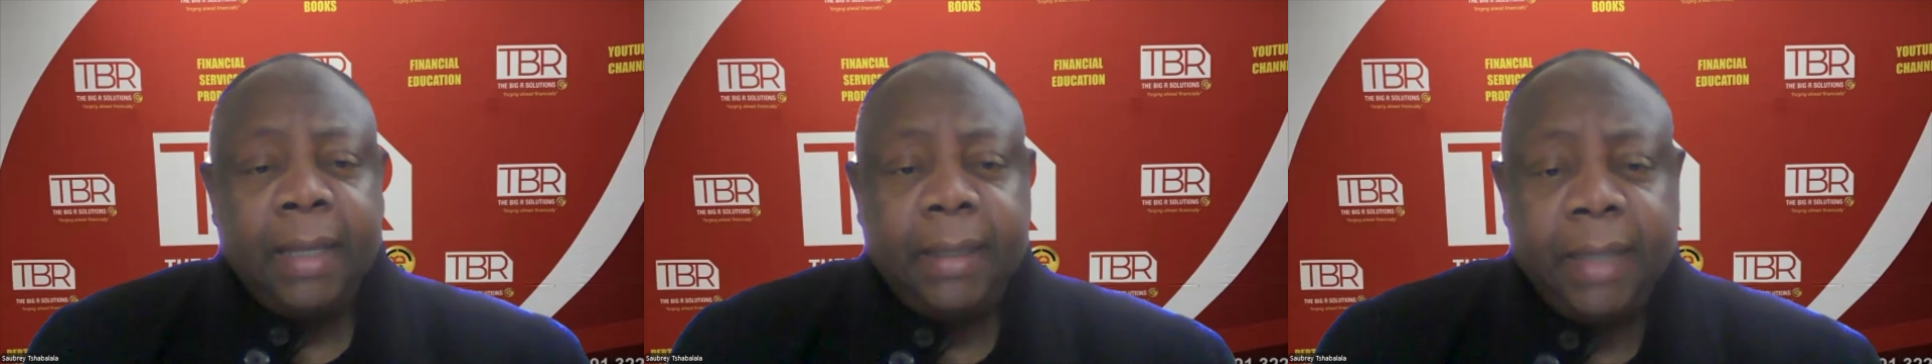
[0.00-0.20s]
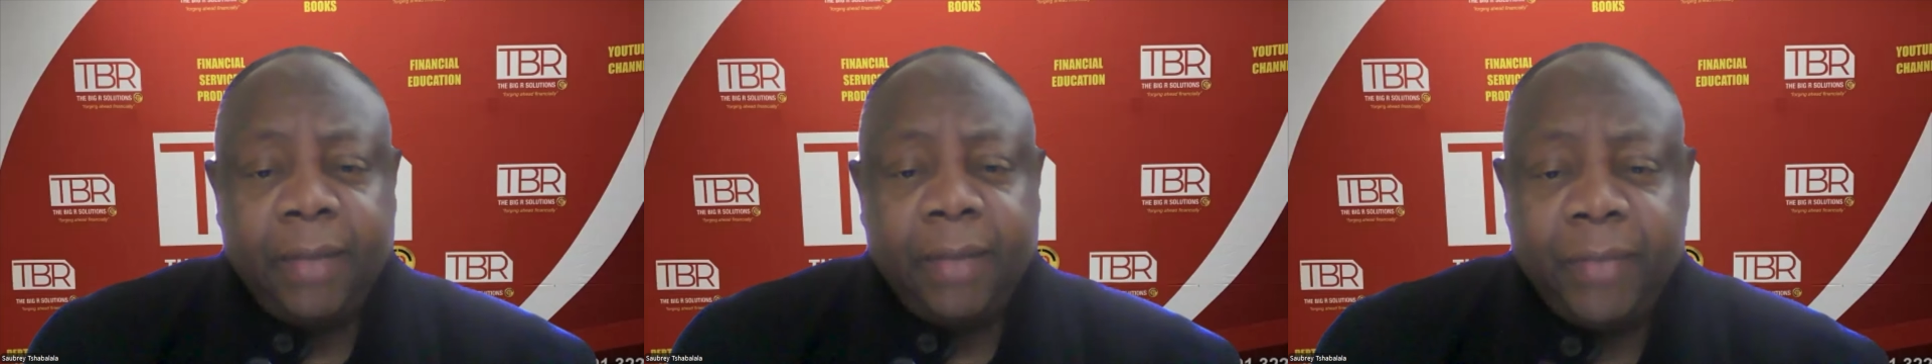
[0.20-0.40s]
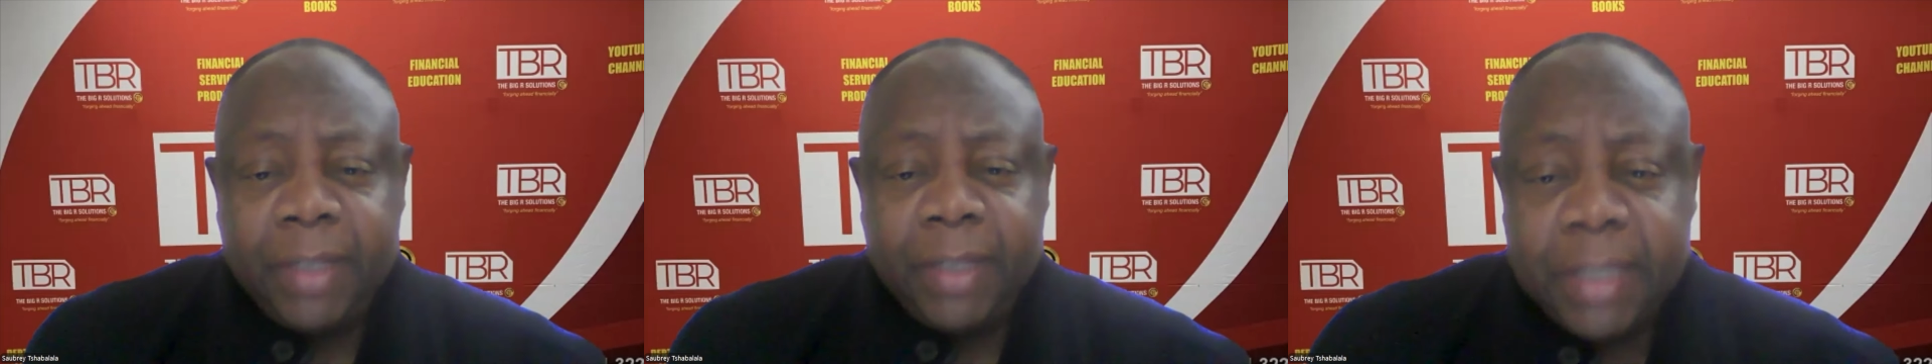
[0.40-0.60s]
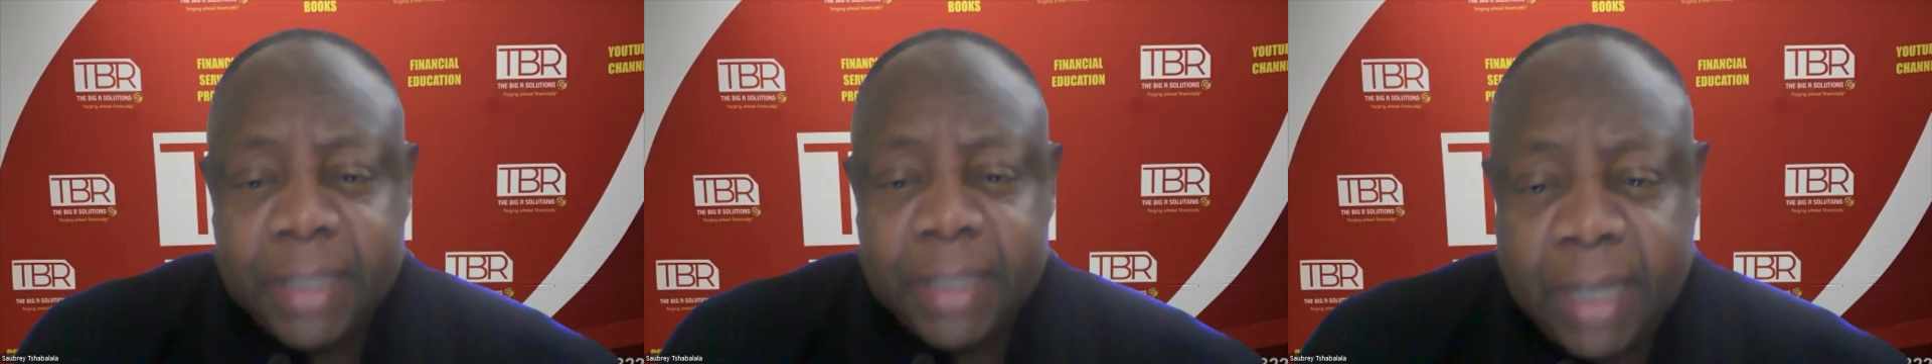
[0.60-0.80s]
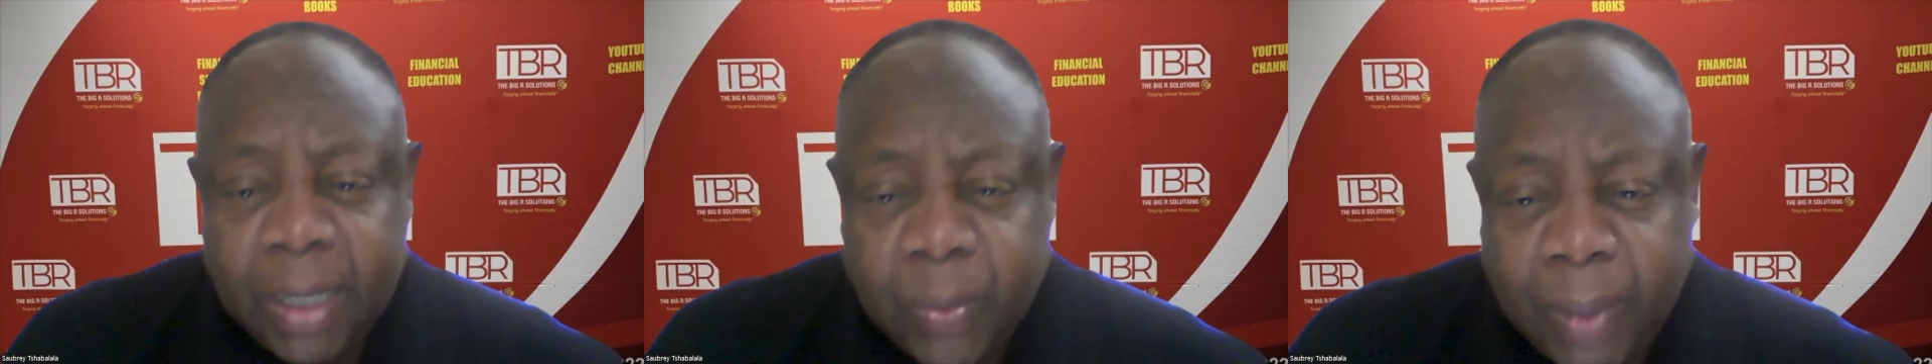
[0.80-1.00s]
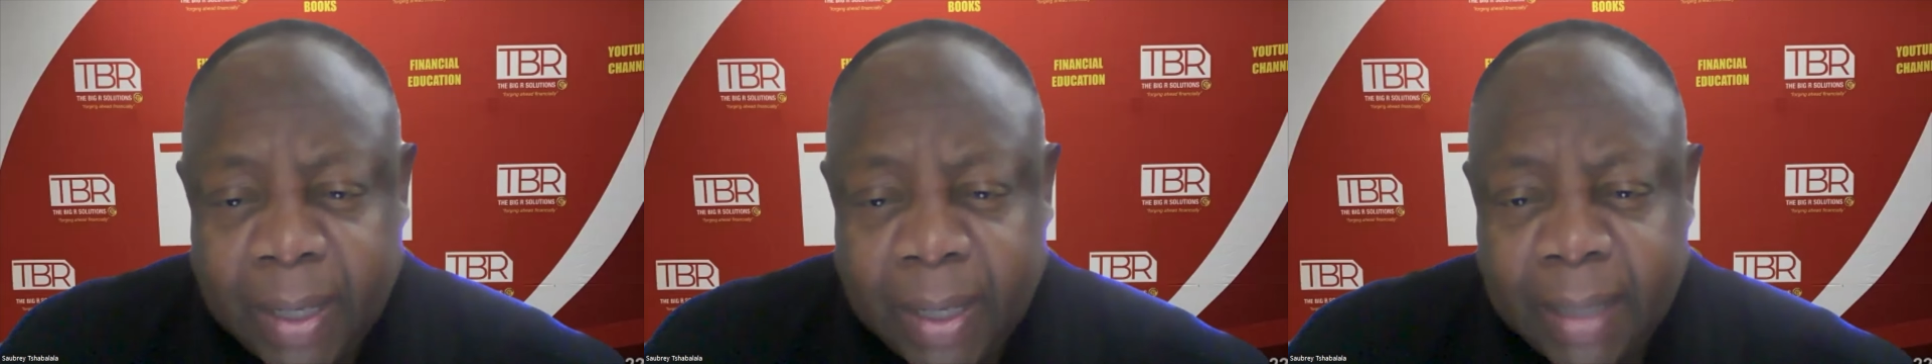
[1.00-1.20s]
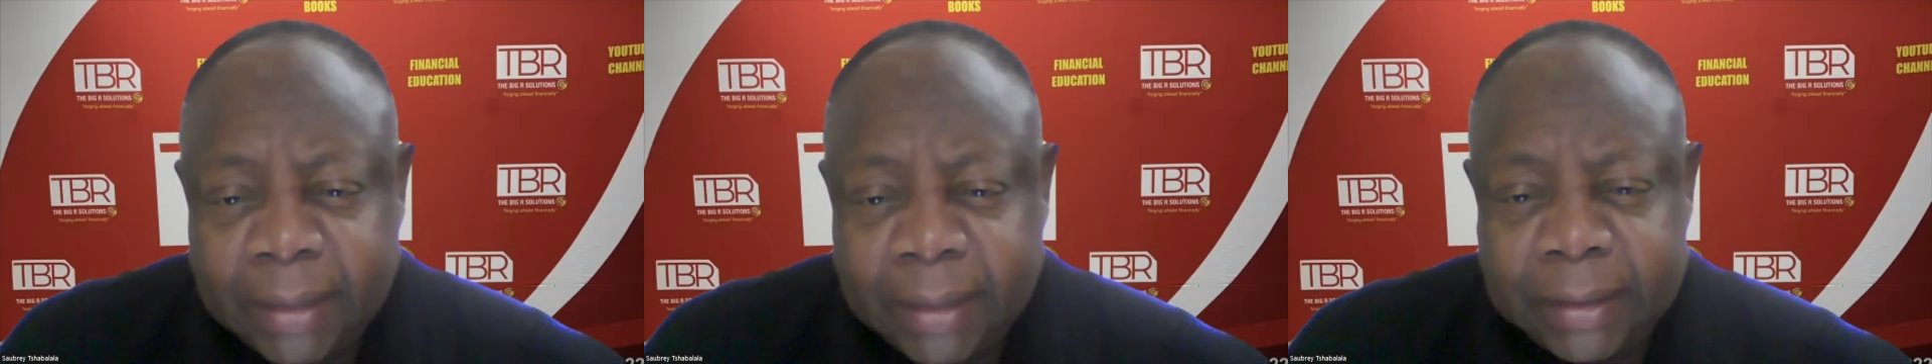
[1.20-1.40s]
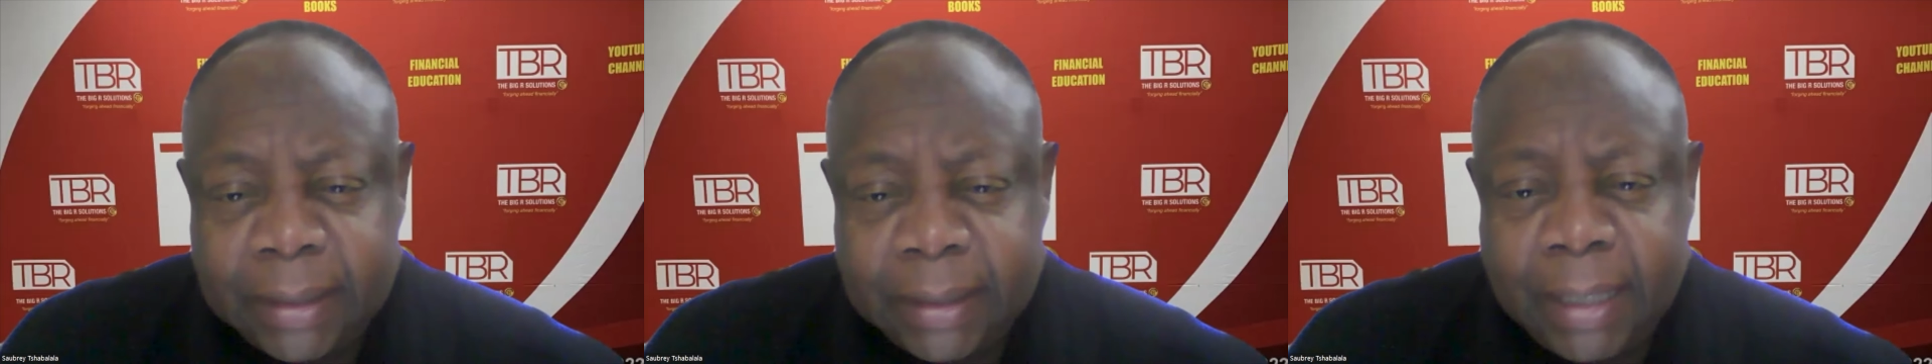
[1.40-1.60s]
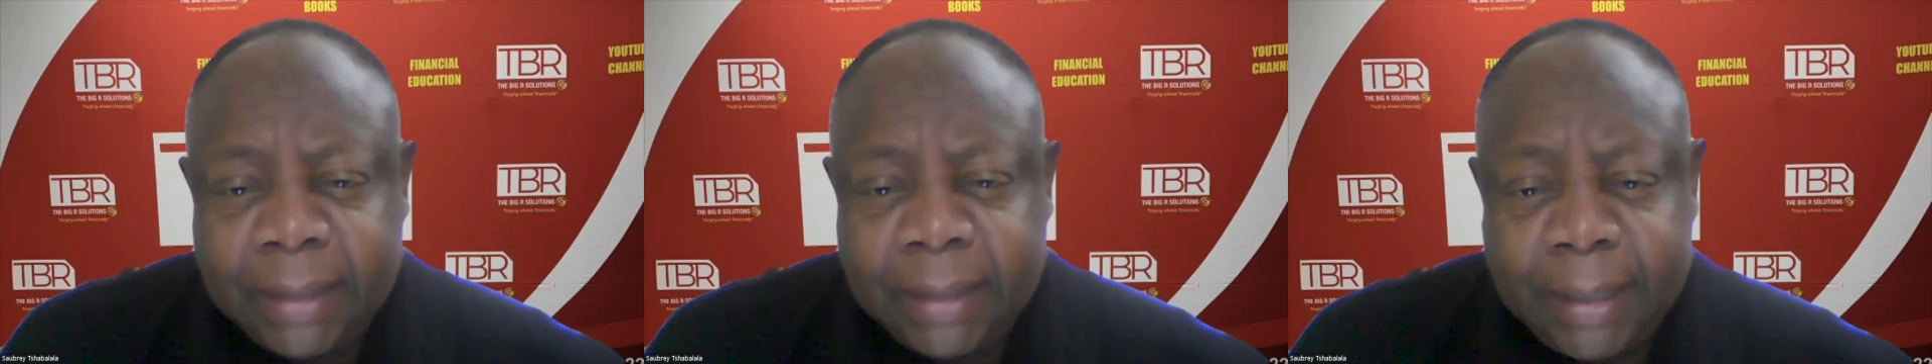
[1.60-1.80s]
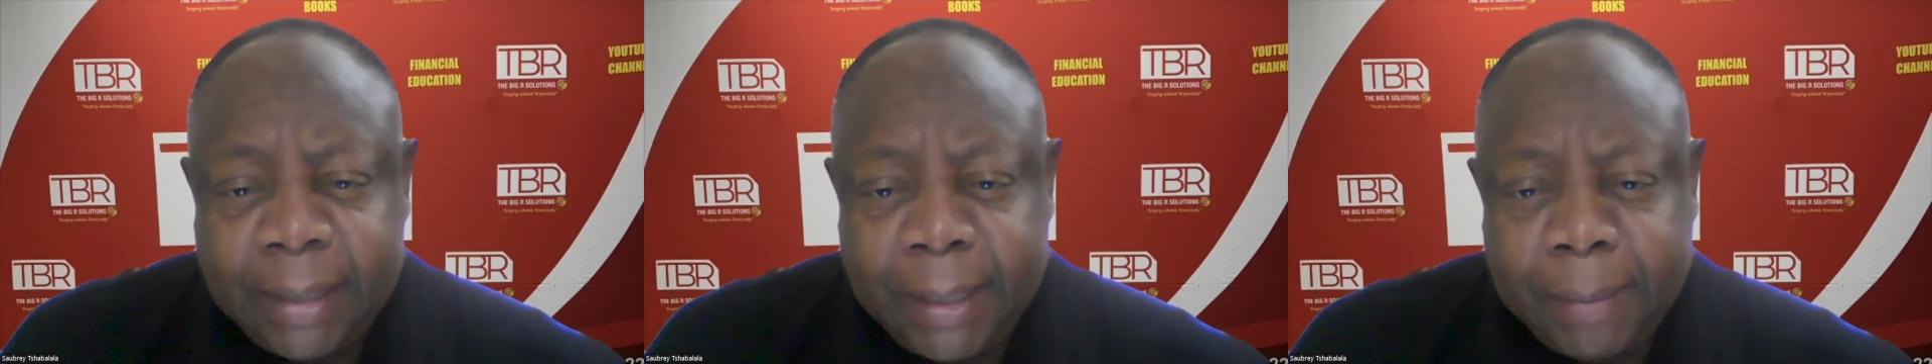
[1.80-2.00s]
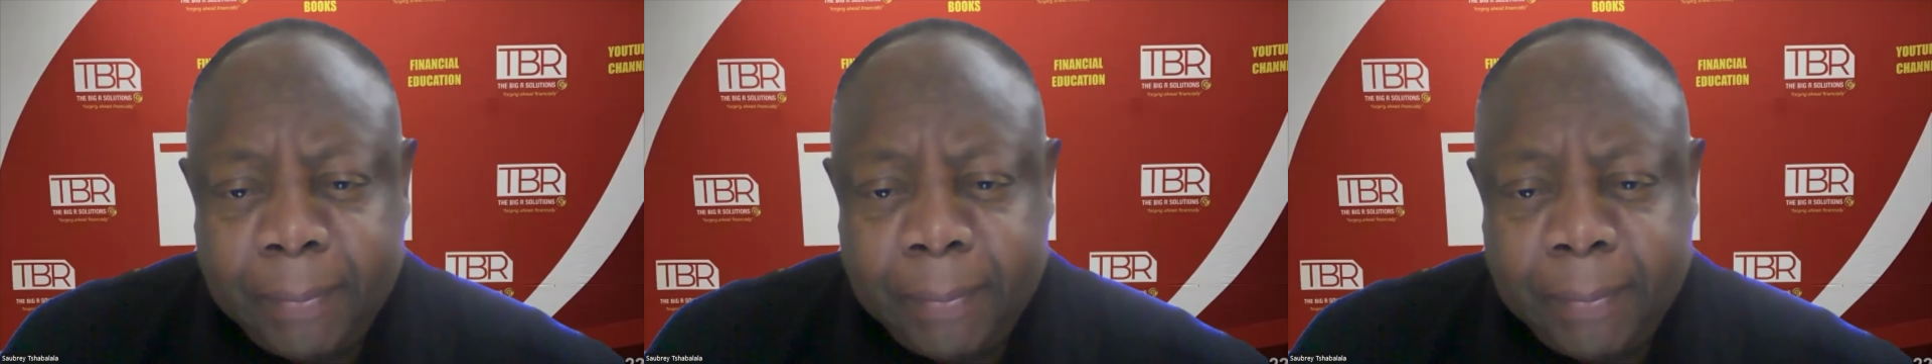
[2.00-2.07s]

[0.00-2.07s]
having said what I said,